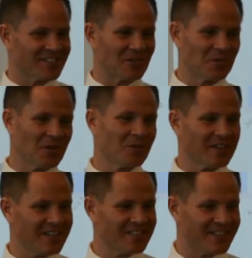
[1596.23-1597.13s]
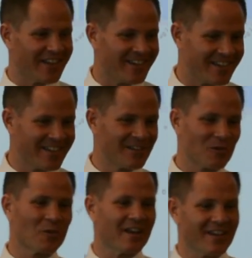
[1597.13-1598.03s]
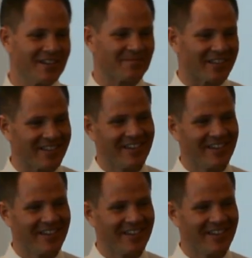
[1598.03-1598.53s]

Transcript: so we will get to that. You're way ahead of me.